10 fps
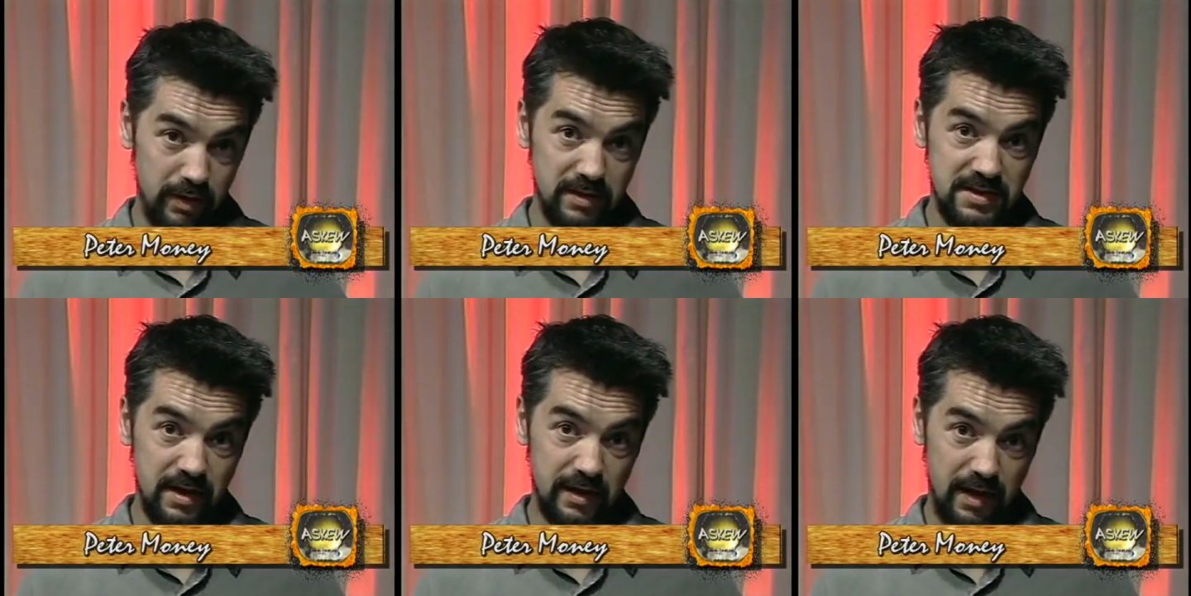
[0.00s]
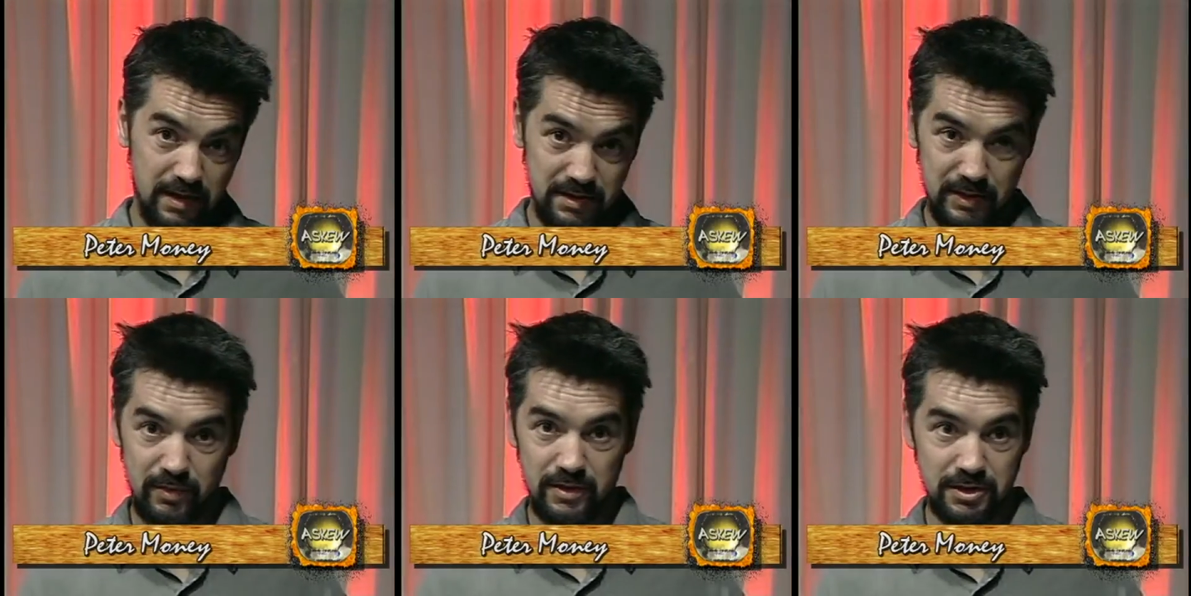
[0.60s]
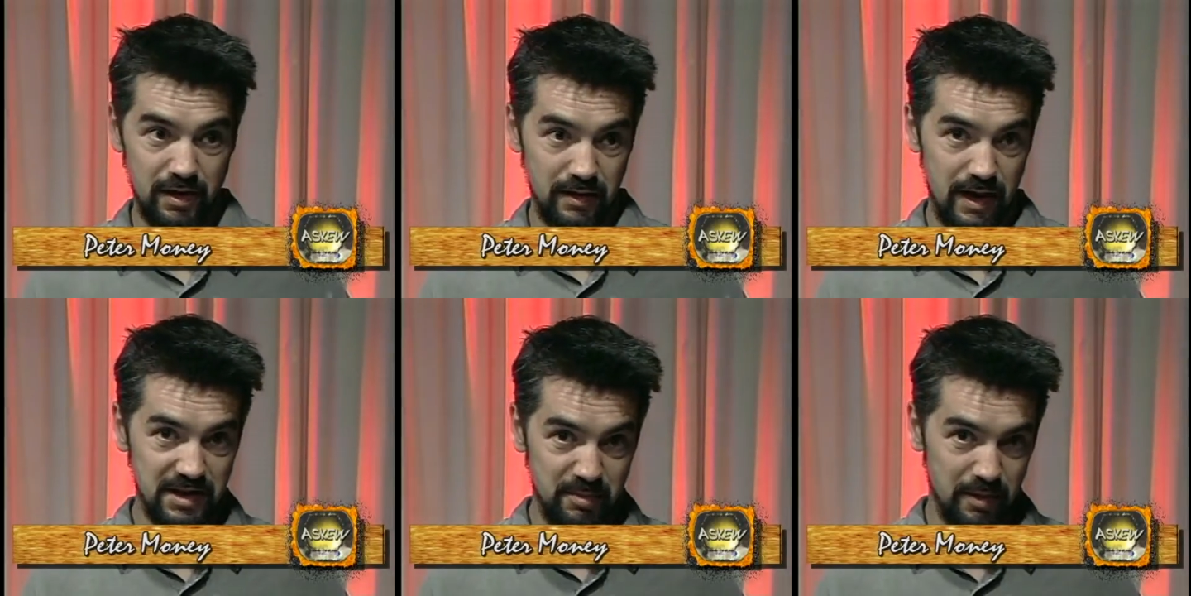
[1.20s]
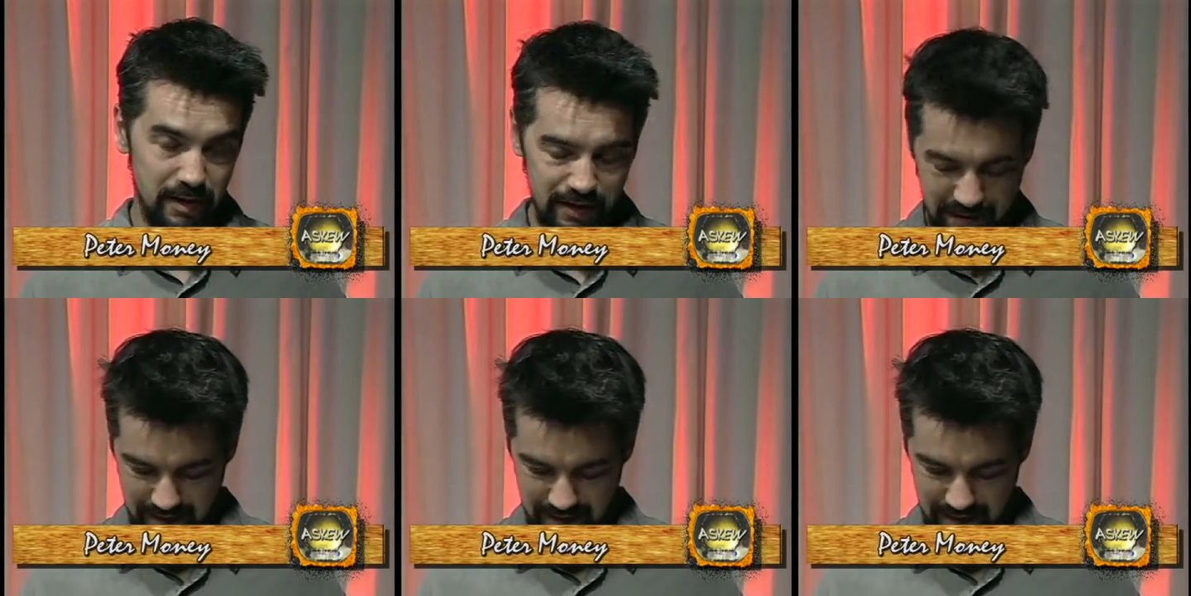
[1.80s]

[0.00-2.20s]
to study actually with John Ashbery,